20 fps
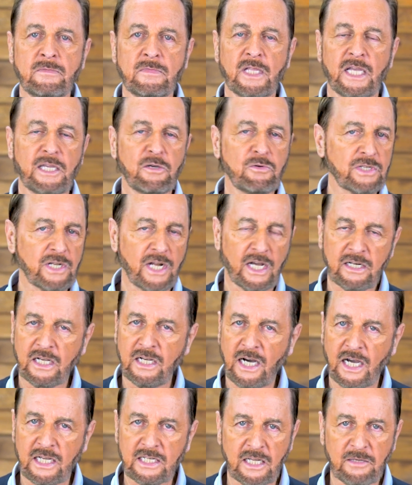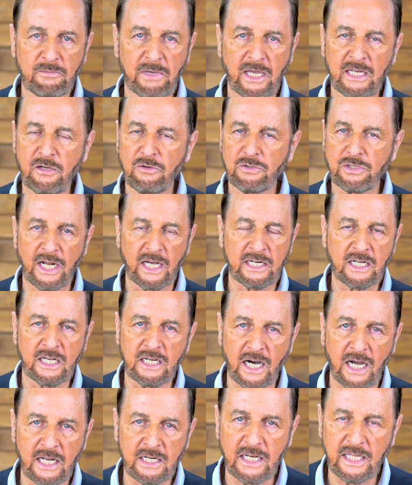He was not a godly man. He was not a
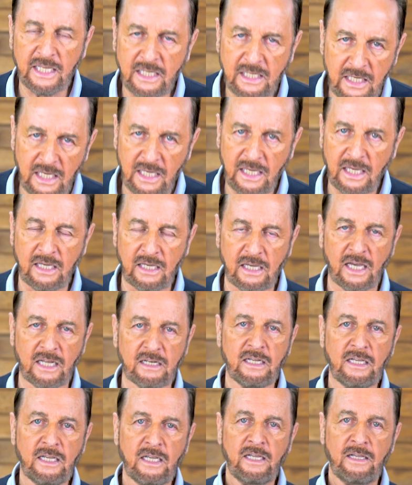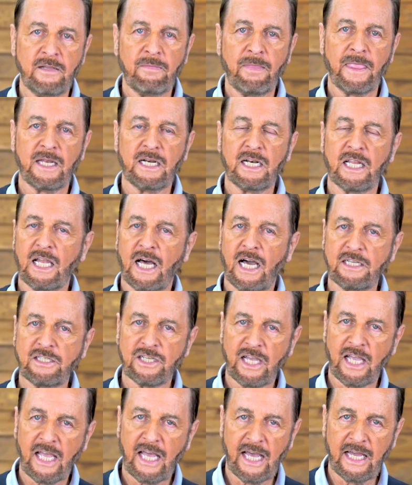godly king. And
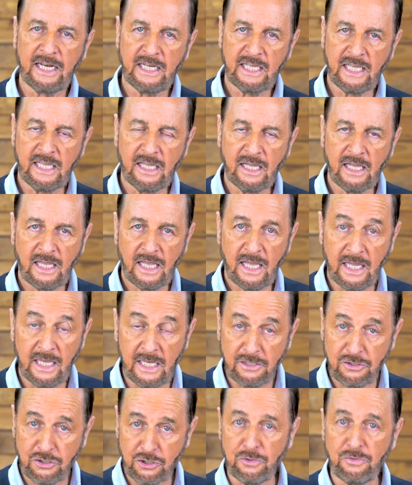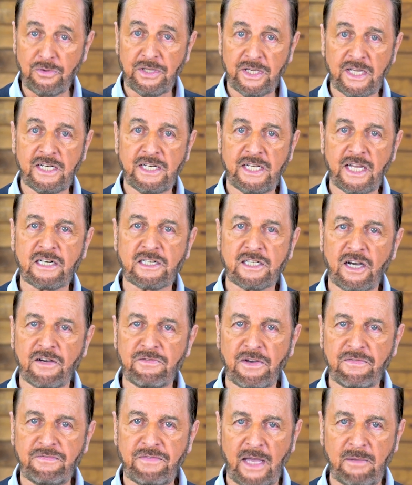Elisha had issued the edict
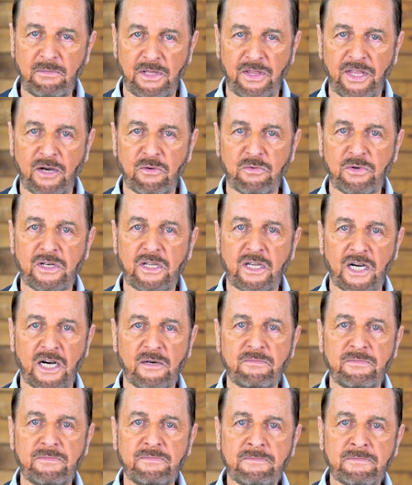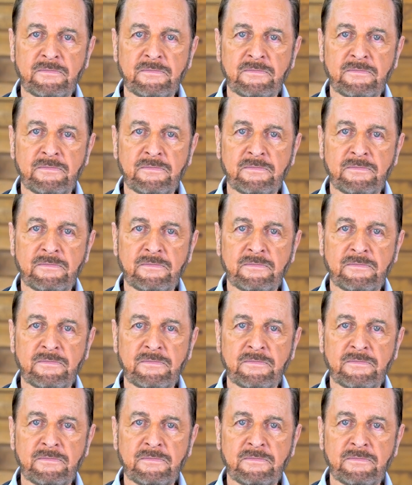of the famine that would come.